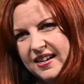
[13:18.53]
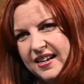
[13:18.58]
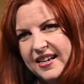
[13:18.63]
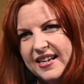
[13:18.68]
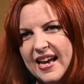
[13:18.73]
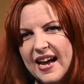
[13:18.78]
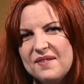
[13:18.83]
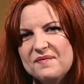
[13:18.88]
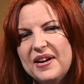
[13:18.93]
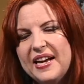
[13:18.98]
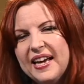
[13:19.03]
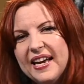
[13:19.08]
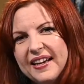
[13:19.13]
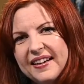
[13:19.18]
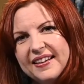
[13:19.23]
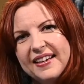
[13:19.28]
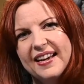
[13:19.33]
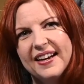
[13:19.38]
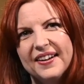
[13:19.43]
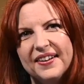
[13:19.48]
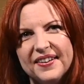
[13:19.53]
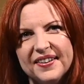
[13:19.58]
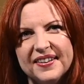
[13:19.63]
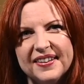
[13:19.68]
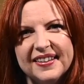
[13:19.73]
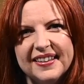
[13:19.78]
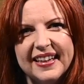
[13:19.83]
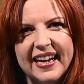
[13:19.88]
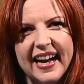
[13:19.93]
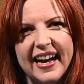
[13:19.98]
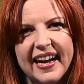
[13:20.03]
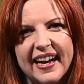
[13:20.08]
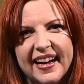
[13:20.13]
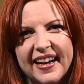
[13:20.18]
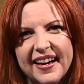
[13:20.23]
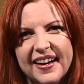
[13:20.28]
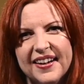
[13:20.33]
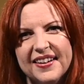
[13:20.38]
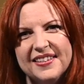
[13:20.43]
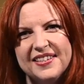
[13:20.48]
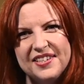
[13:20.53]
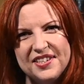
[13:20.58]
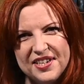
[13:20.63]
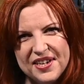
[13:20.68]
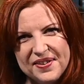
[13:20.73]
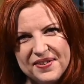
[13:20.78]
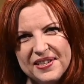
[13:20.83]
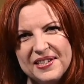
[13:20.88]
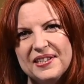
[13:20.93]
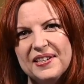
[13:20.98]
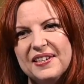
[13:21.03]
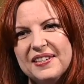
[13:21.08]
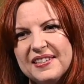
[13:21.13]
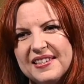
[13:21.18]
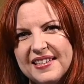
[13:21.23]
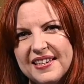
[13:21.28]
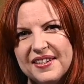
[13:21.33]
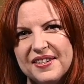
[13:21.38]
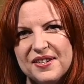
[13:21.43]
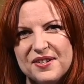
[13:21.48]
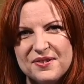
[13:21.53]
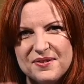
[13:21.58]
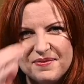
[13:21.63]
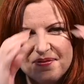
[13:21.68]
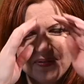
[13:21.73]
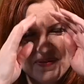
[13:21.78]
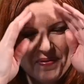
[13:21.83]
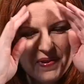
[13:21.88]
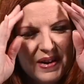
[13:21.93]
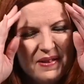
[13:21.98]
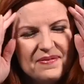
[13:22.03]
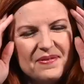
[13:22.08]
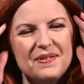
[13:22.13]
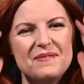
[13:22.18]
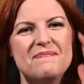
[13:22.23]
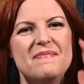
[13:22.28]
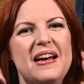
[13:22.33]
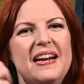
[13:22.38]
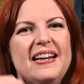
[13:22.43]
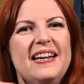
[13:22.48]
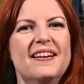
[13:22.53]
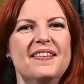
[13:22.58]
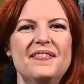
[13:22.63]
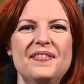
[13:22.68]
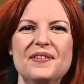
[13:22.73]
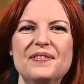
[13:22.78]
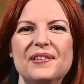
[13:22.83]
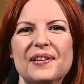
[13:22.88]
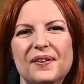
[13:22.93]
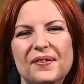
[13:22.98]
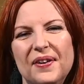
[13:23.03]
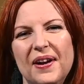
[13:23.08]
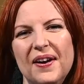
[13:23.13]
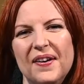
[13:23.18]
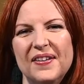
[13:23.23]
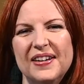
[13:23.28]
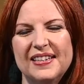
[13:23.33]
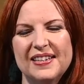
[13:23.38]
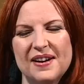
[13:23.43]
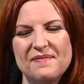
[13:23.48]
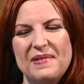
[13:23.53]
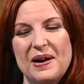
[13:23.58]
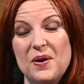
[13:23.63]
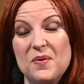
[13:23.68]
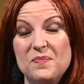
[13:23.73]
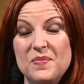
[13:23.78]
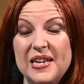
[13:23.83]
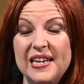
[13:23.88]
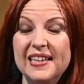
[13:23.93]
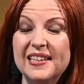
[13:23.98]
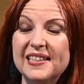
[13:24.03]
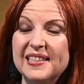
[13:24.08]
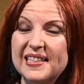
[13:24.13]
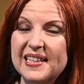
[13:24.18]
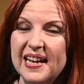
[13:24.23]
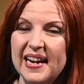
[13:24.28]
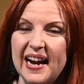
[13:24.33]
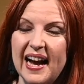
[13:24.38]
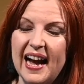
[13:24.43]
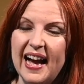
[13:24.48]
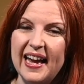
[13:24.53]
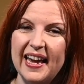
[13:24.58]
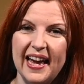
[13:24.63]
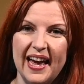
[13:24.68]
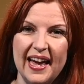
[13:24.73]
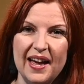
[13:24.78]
Yeah, my Aunt Carol, she was also, what many of you don't know about me is that I